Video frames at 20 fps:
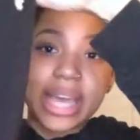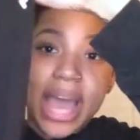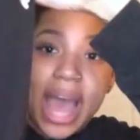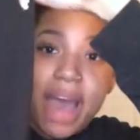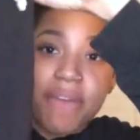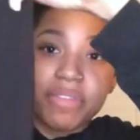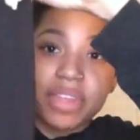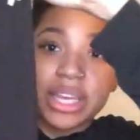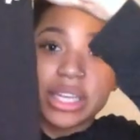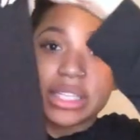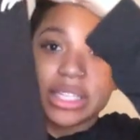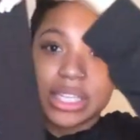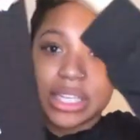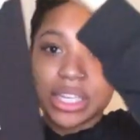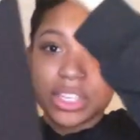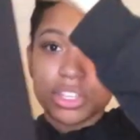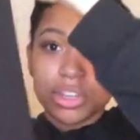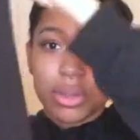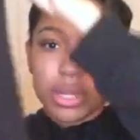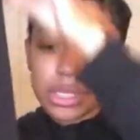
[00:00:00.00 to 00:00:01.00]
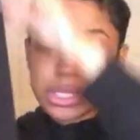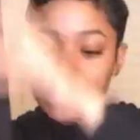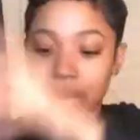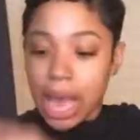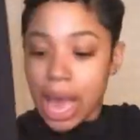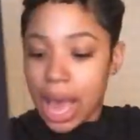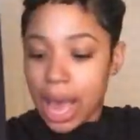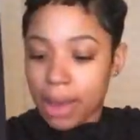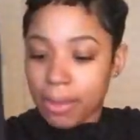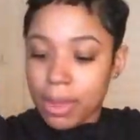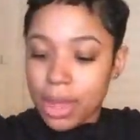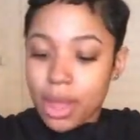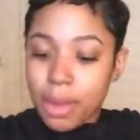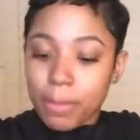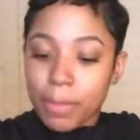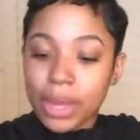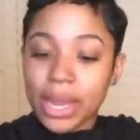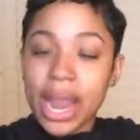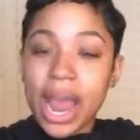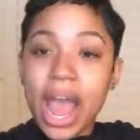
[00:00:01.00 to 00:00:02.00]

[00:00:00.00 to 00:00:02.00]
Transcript: They have the Adidas on top, but